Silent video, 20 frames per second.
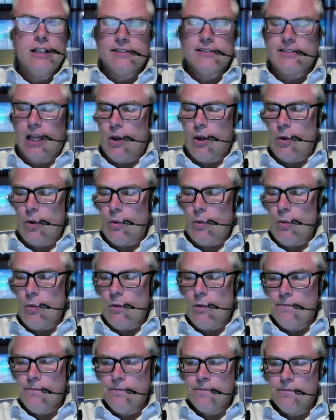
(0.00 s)
So
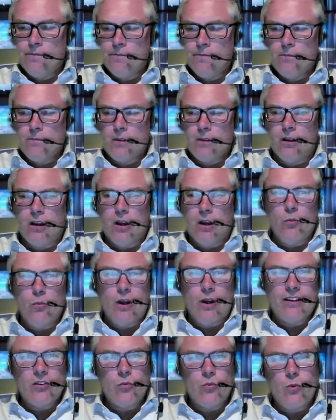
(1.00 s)
I
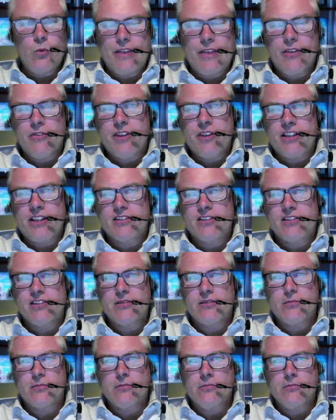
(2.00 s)
wonder whether this
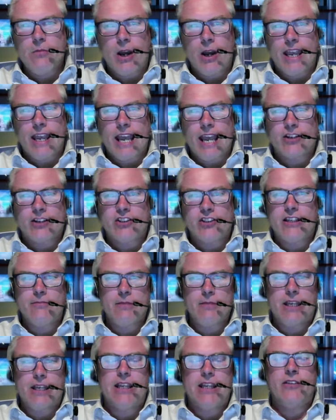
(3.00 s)
might actually
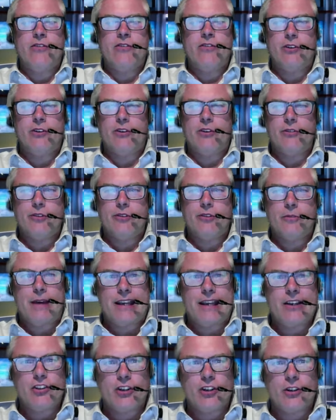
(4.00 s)
mean that the
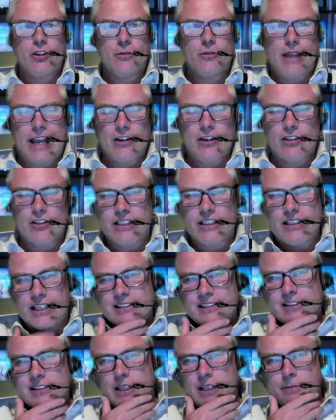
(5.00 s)
manager actually
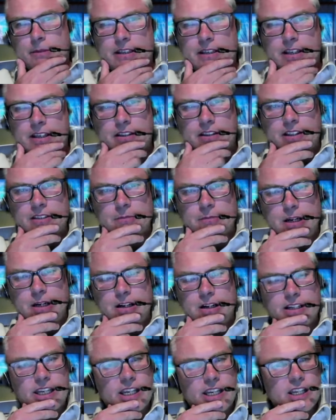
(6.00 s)
does dip into this
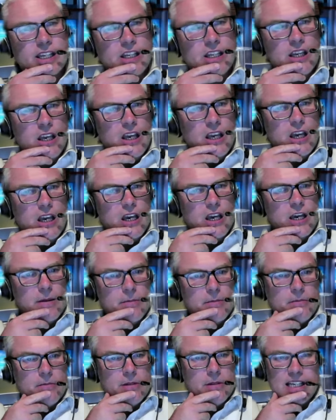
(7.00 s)
market.
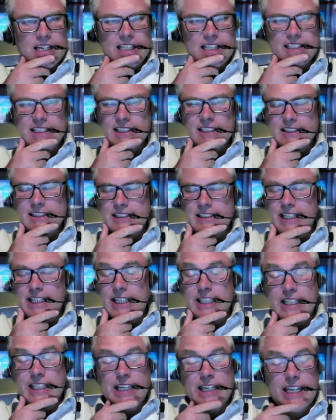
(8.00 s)
And that
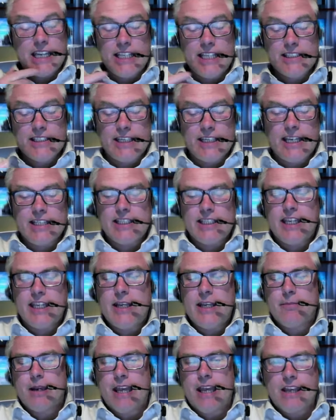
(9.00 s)
is he
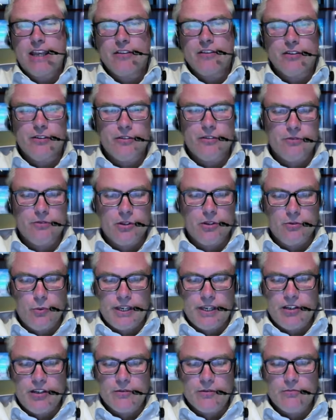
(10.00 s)
a player that
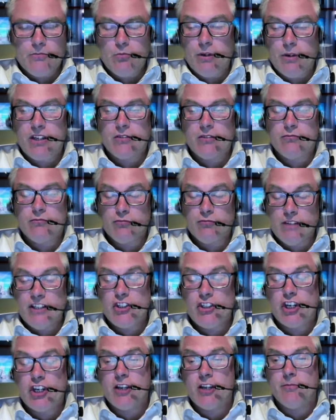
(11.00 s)
we could
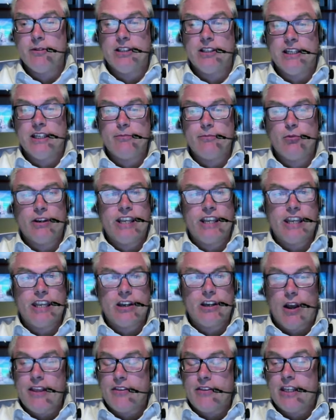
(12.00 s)
legitimately bring in?
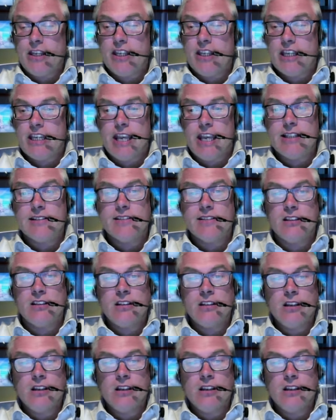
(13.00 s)
I think he is.